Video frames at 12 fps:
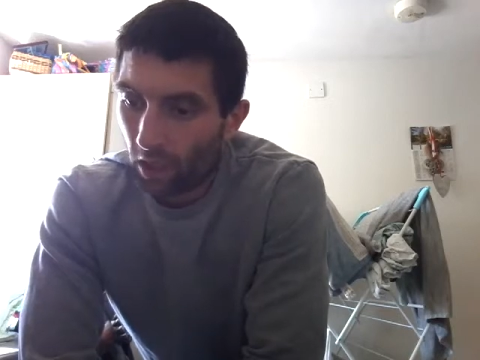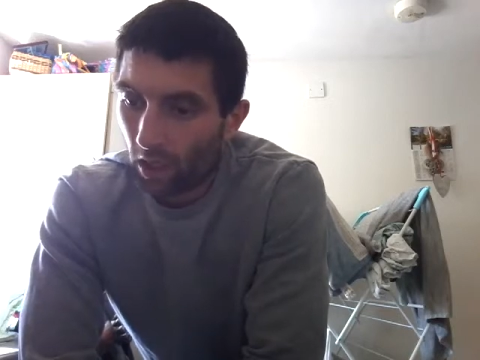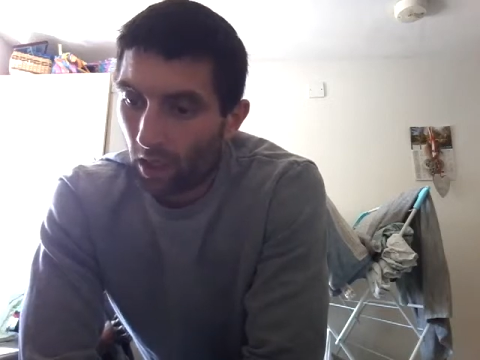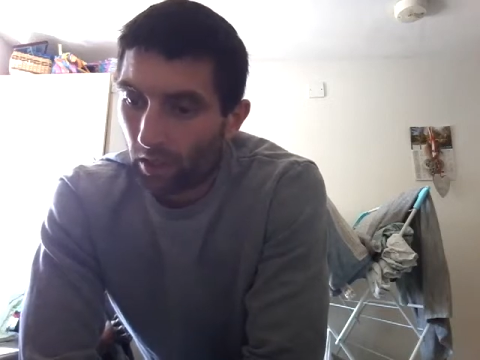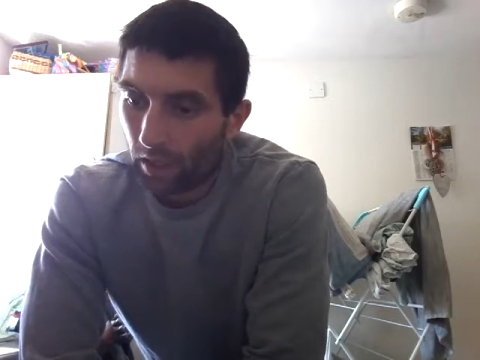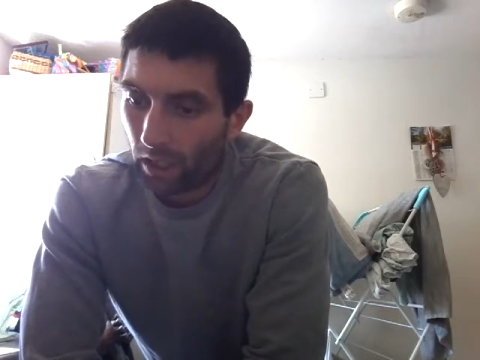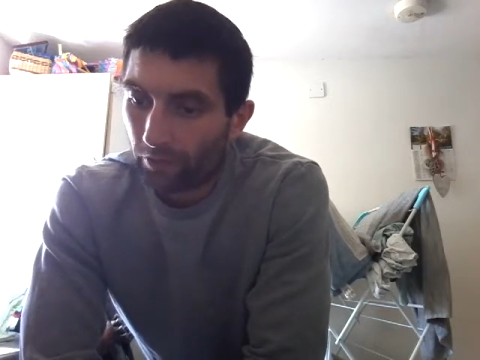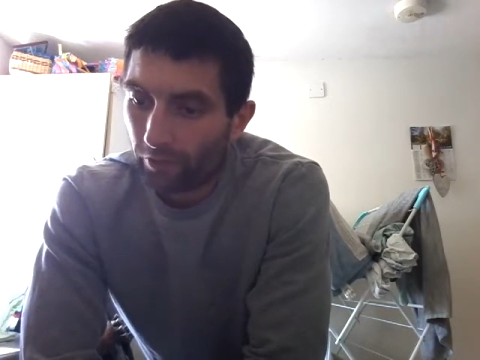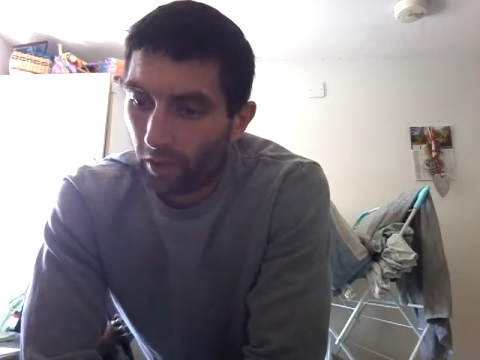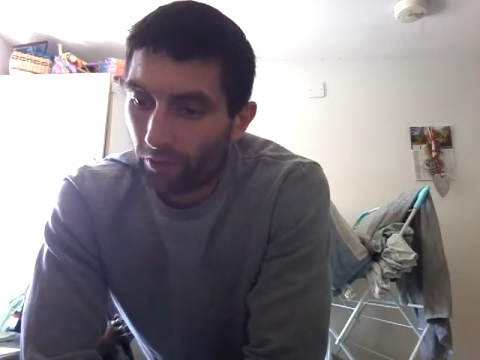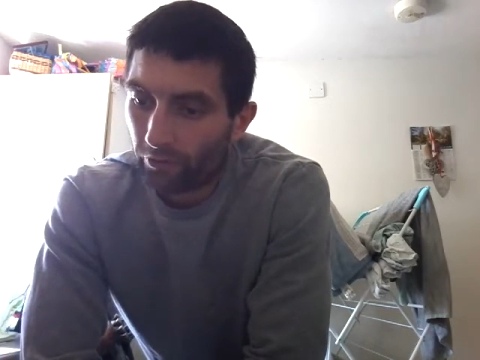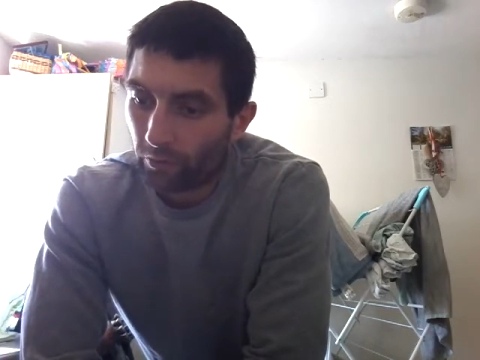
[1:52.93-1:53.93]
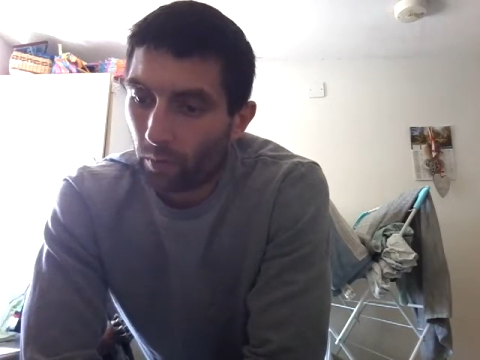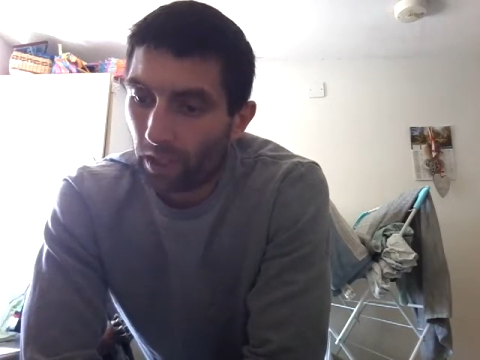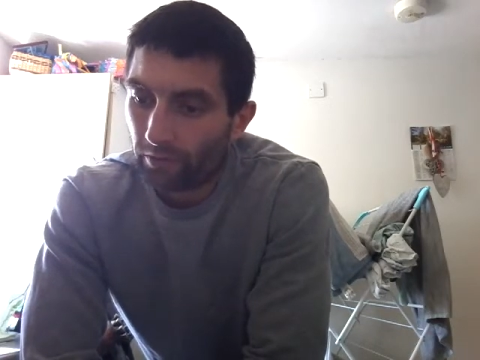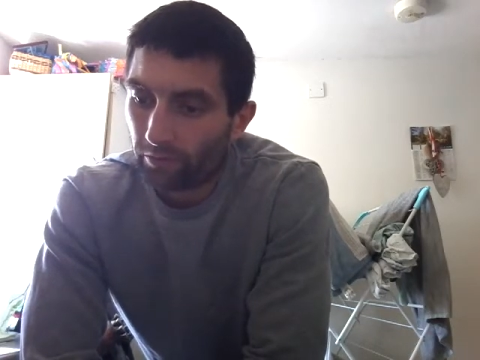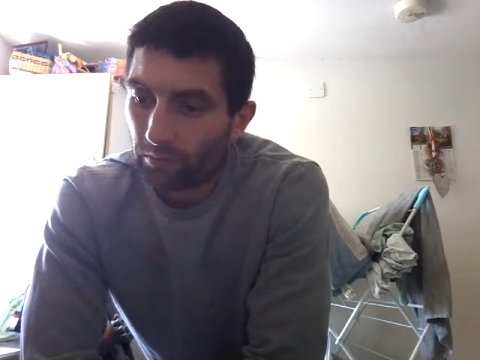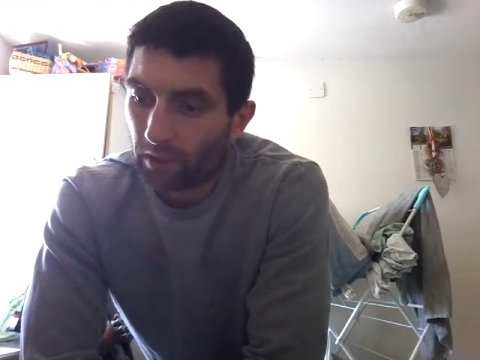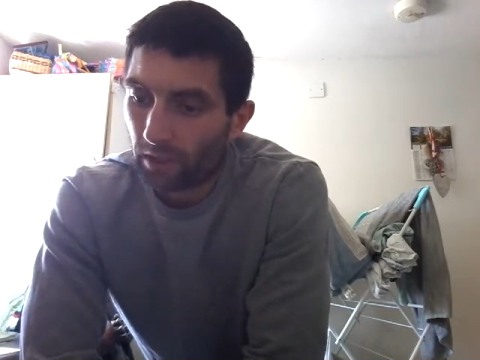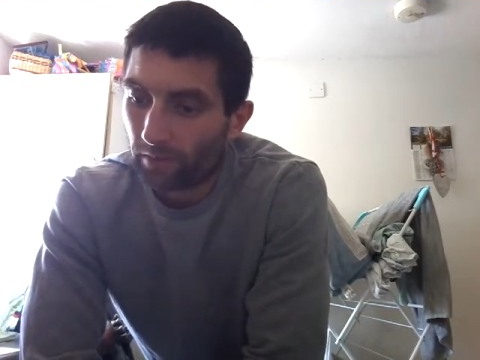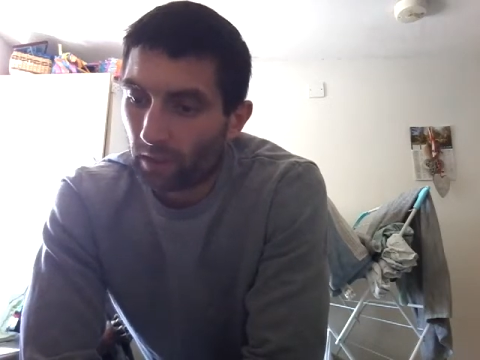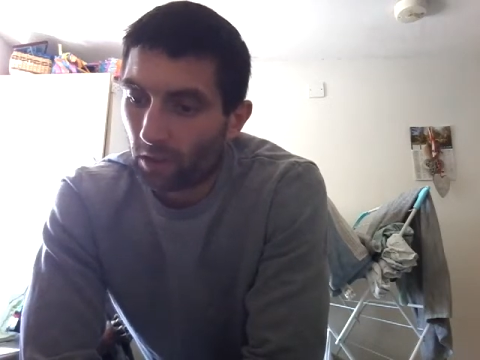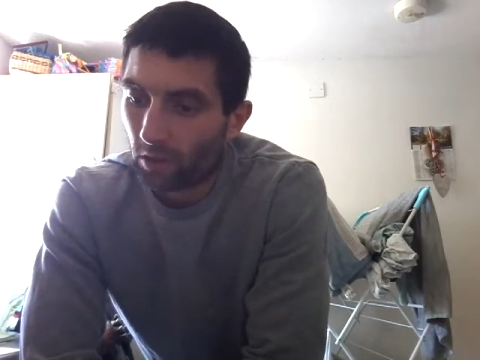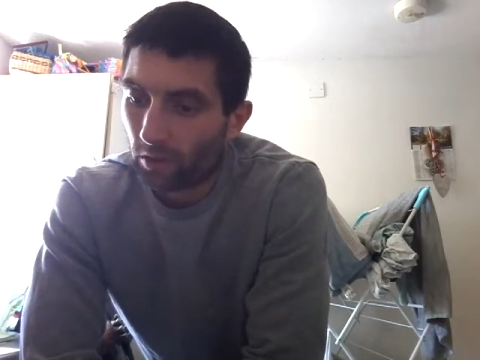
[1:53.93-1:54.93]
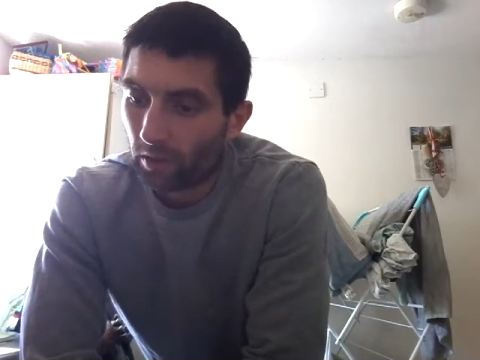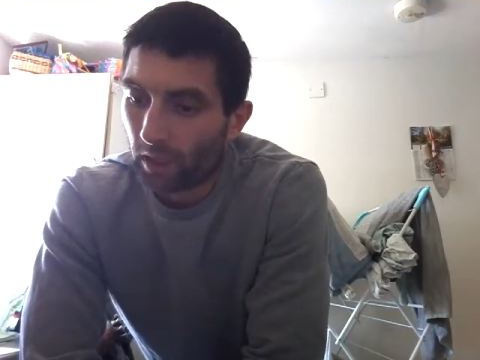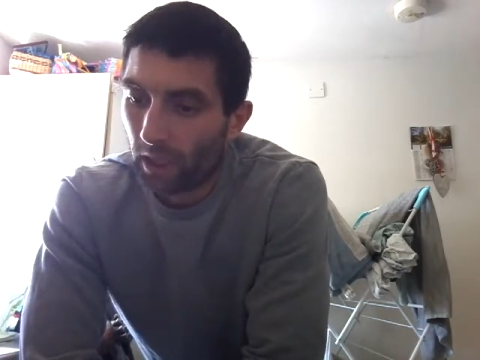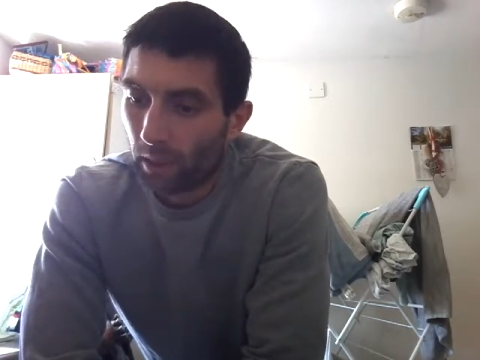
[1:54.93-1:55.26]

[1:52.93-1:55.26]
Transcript: heart that turns away from the living God,